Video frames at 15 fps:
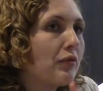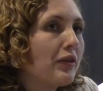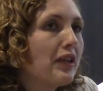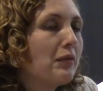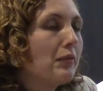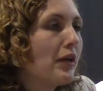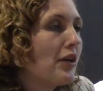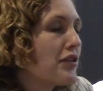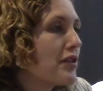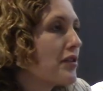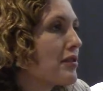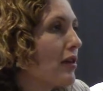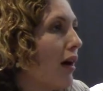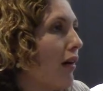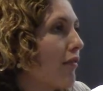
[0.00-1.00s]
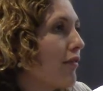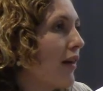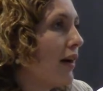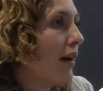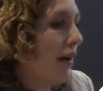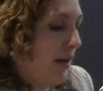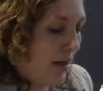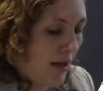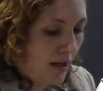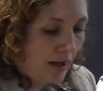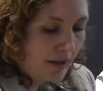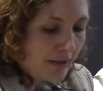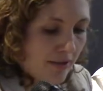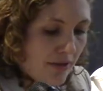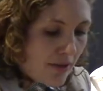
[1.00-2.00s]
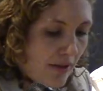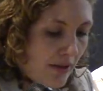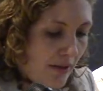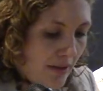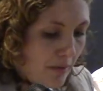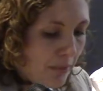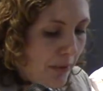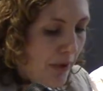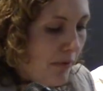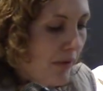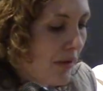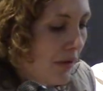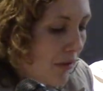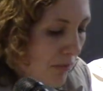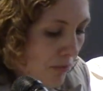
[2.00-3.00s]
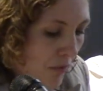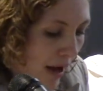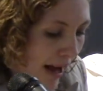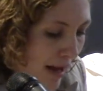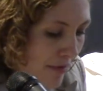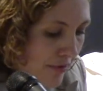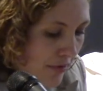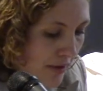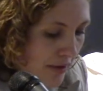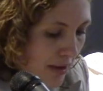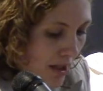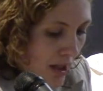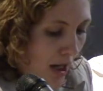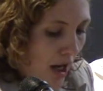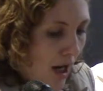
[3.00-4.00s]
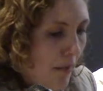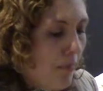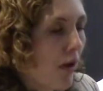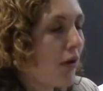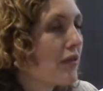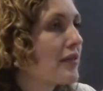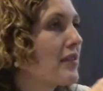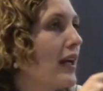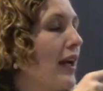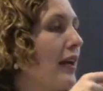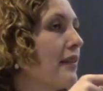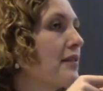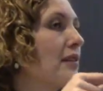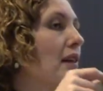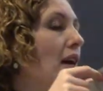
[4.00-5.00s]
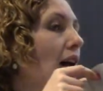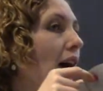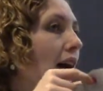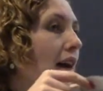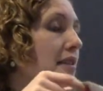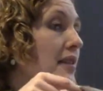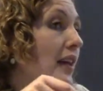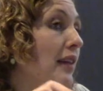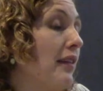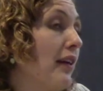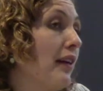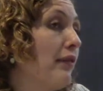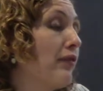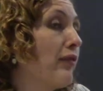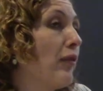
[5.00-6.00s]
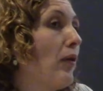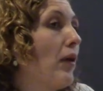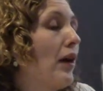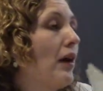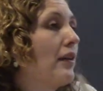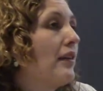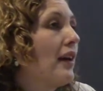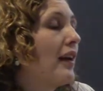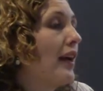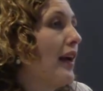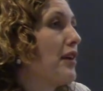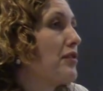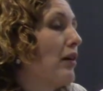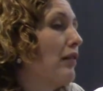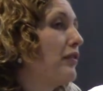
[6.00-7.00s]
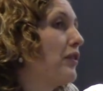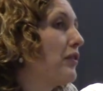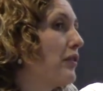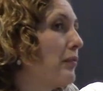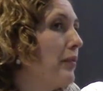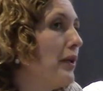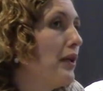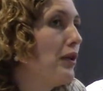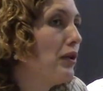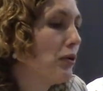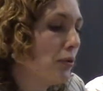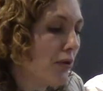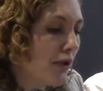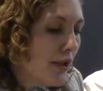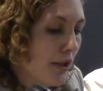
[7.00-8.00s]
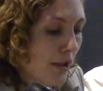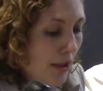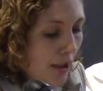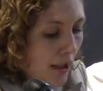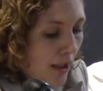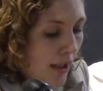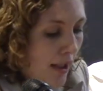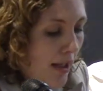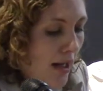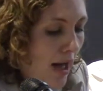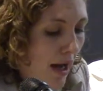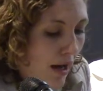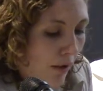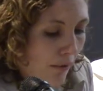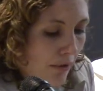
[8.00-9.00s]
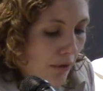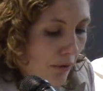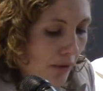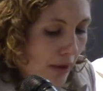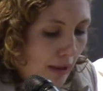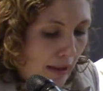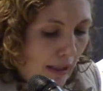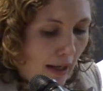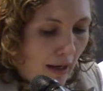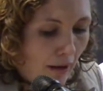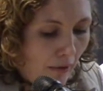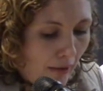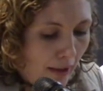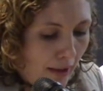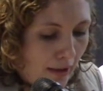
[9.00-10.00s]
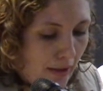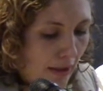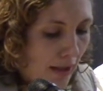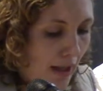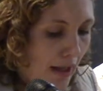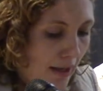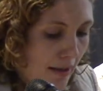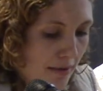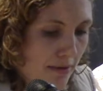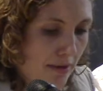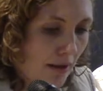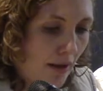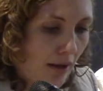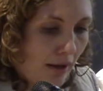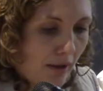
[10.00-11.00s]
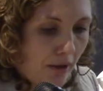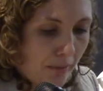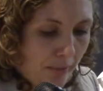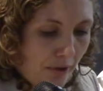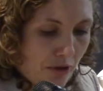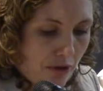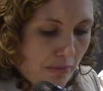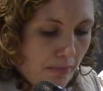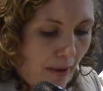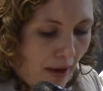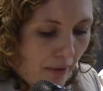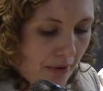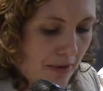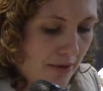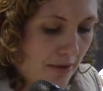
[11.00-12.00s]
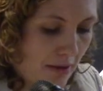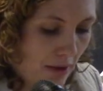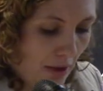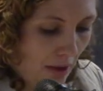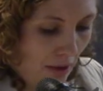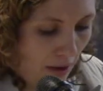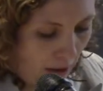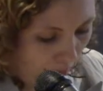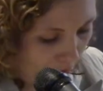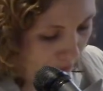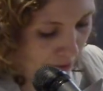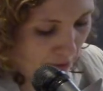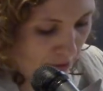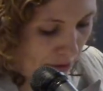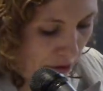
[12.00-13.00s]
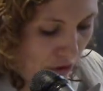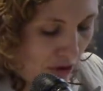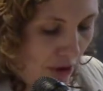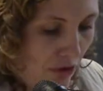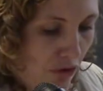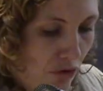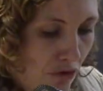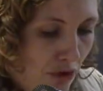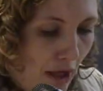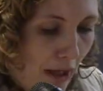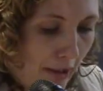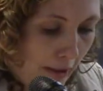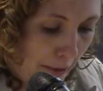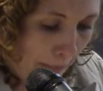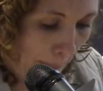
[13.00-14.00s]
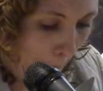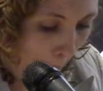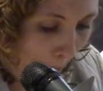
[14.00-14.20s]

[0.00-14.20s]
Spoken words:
reemergence of inter-imperial rivalry among states, as they did for the case of the European Union, and how you can now analyze emerging powers as such as China.